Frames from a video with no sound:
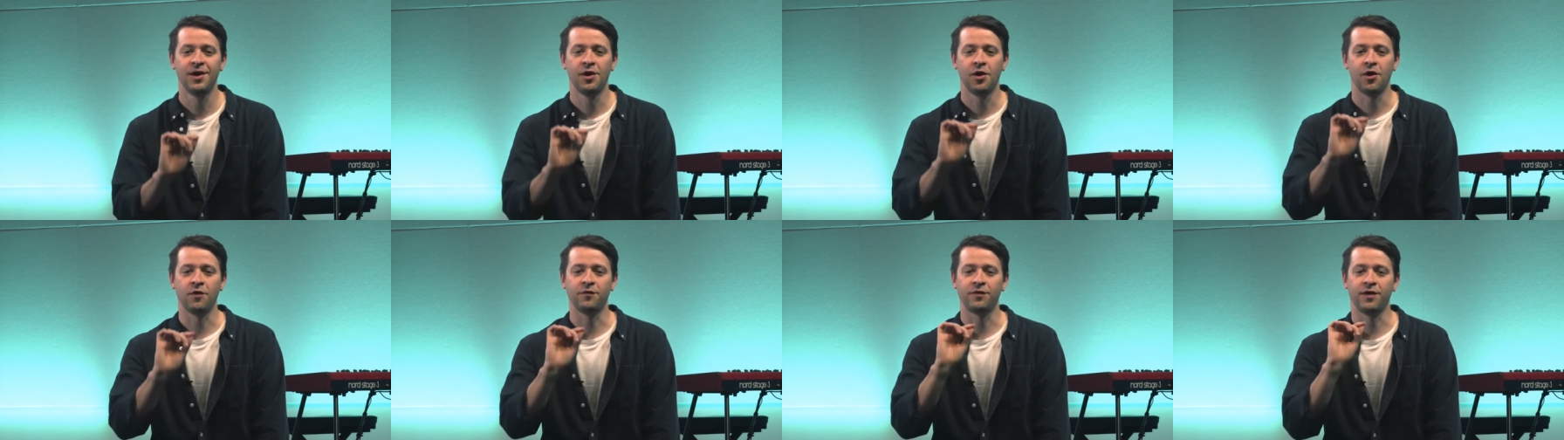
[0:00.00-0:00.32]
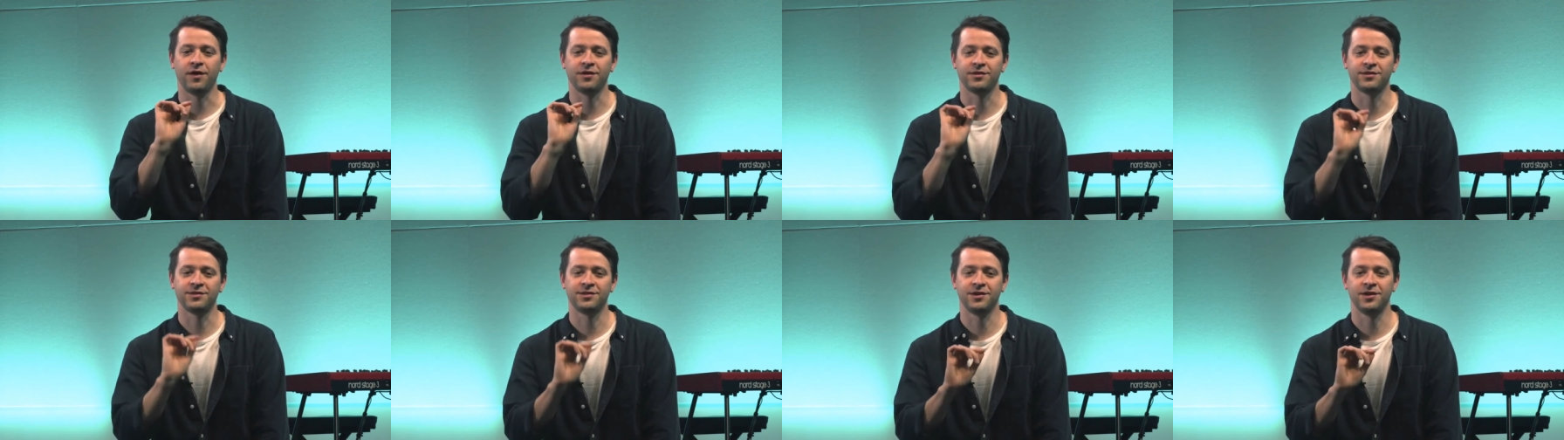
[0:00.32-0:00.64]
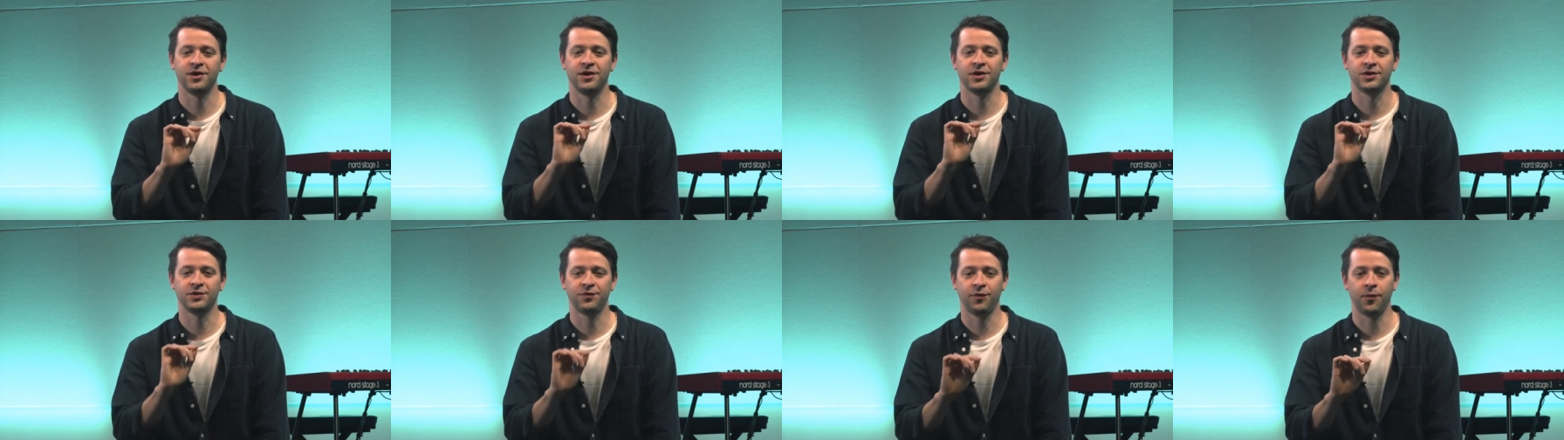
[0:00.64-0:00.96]
of our
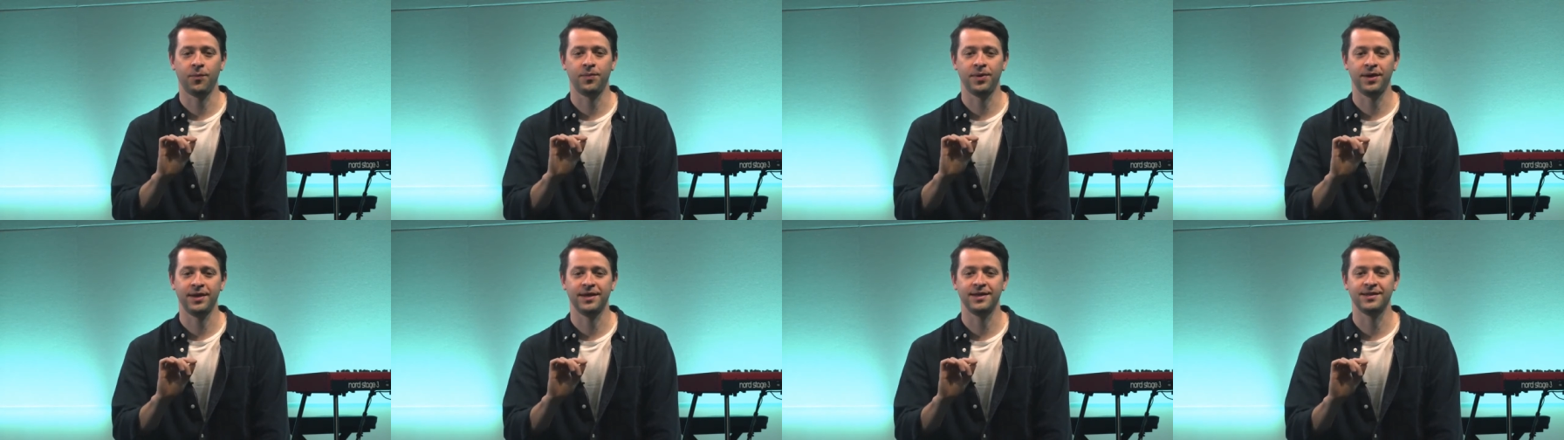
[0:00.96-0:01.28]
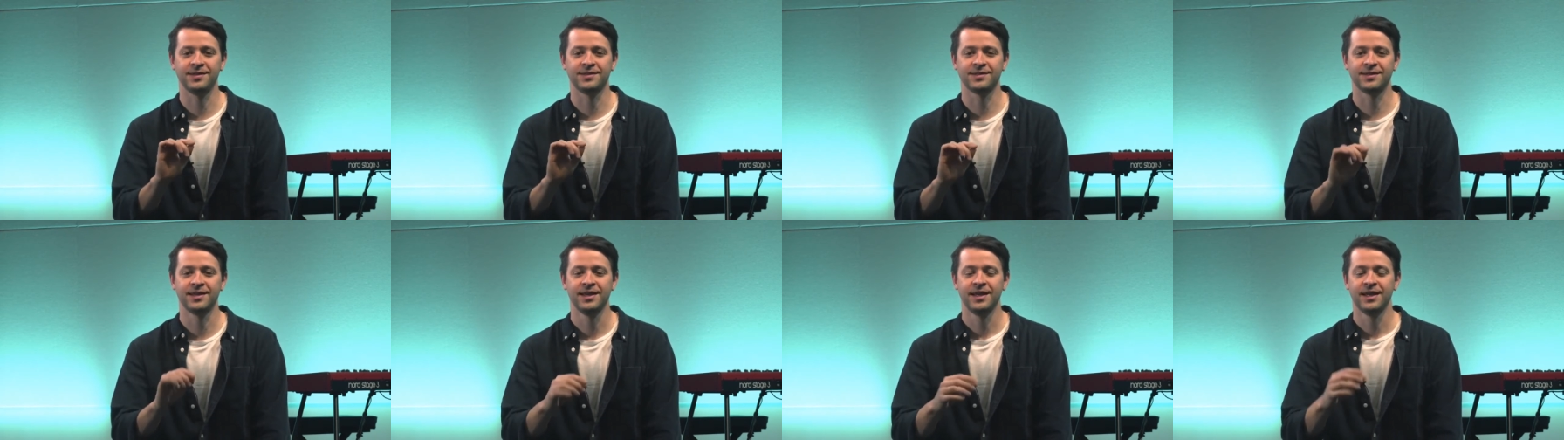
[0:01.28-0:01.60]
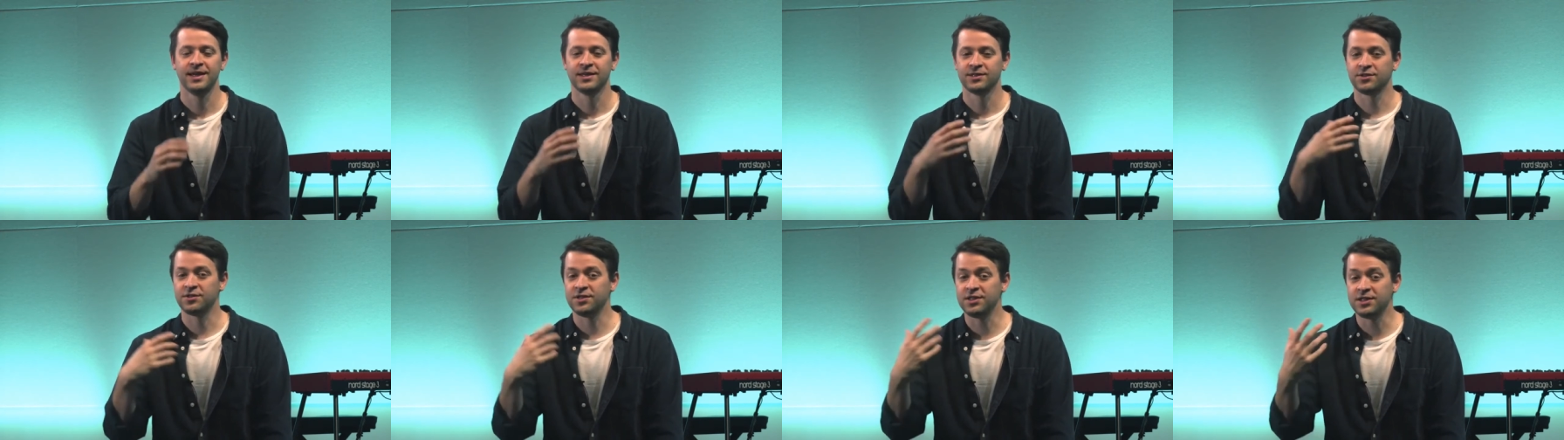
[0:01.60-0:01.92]
search for peace.
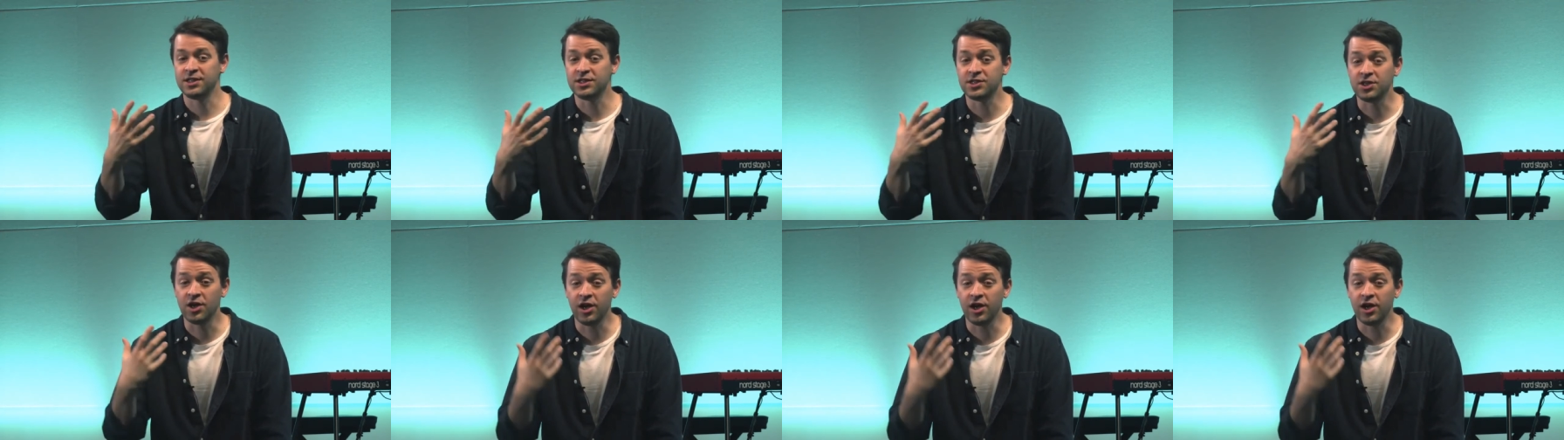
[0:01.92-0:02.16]
So, this is